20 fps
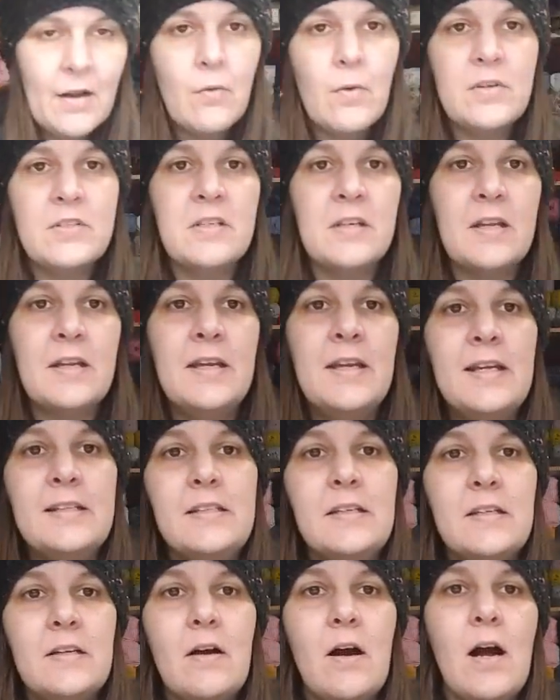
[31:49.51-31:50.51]
I wasn't going to hit
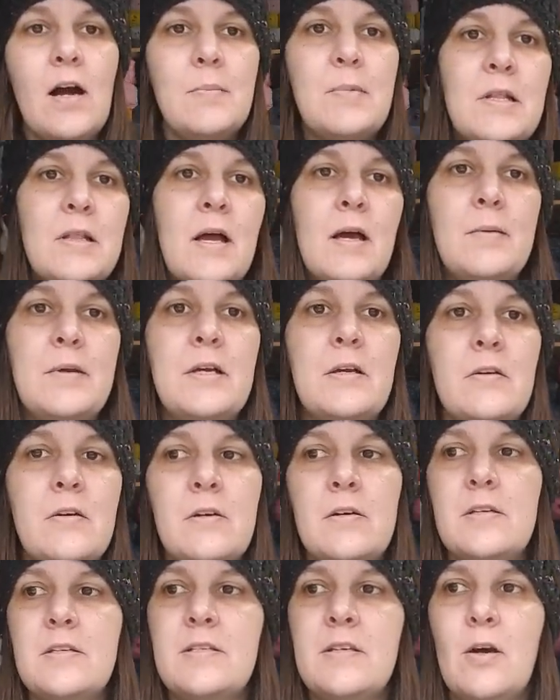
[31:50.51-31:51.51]
the Hobby Lobby
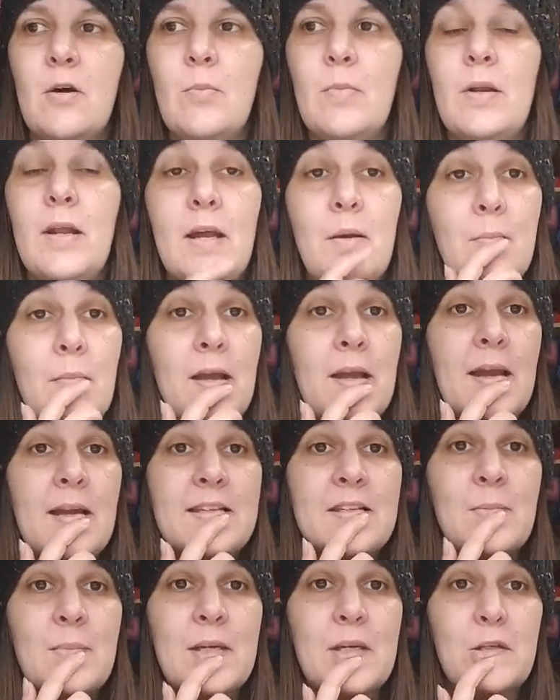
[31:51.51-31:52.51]
clearance sale, but I might
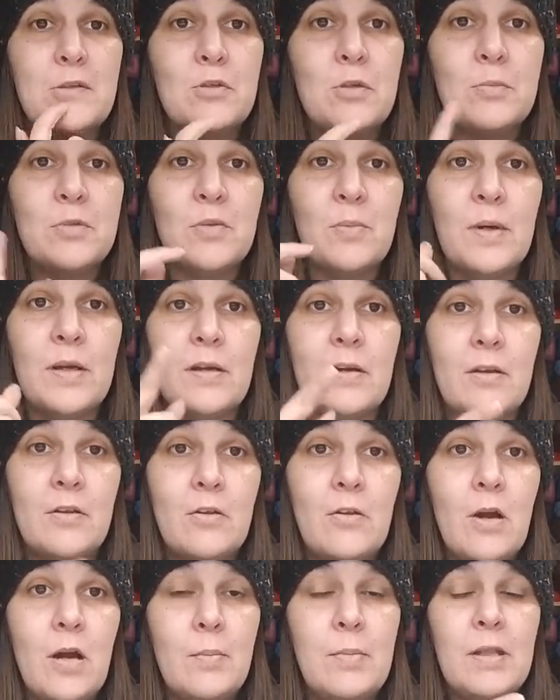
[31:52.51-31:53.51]
have to make a trip to my
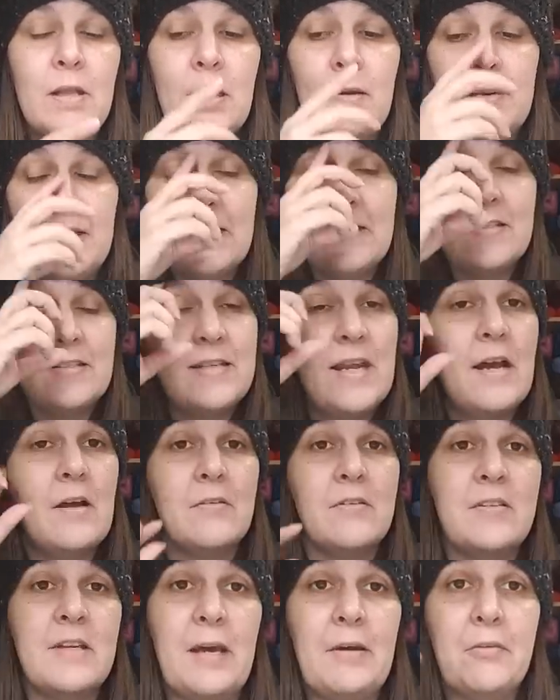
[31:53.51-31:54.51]
other Hobby Lobby. It's
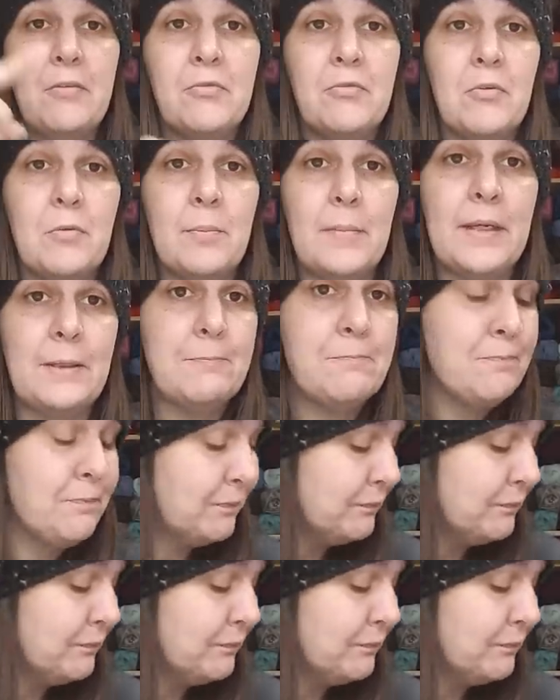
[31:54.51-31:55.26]
down south from me.